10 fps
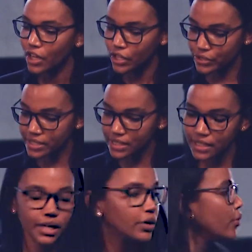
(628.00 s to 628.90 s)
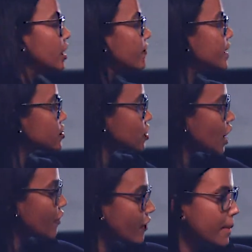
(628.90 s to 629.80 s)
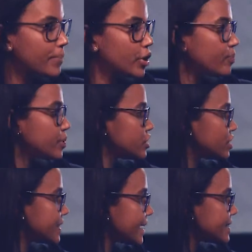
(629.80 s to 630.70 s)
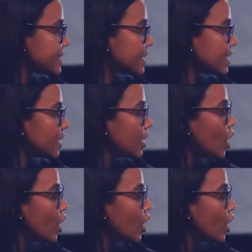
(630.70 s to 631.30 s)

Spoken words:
You see, in order for us to go from purpose to destiny,